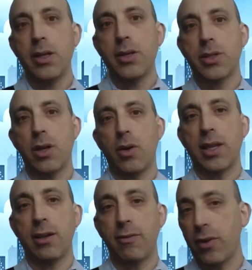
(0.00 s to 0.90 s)
So I
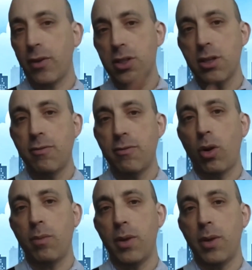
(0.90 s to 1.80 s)
think first and
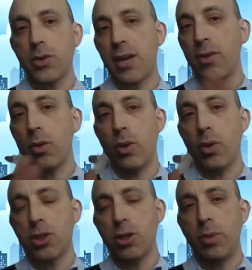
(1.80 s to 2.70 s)
foremost, everyone
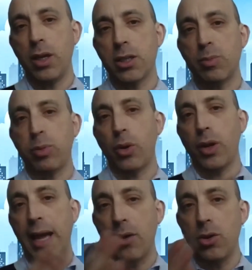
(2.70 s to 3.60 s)
should be
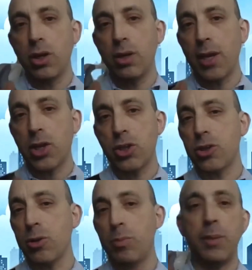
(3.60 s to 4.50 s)
exploring how you can make sure that
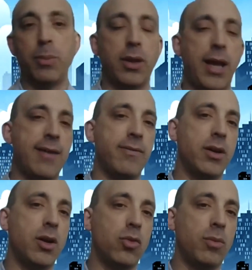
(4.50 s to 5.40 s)
your people have
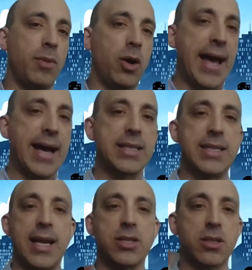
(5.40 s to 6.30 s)
remote
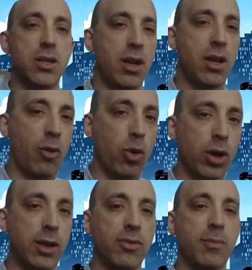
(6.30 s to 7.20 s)
access or
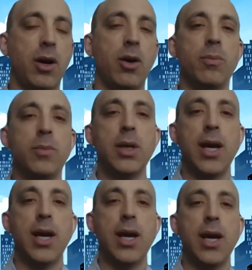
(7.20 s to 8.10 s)
working from home.
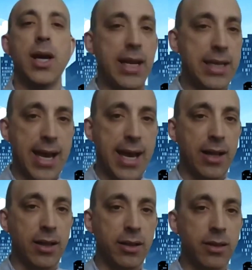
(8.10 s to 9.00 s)
I know at ADL,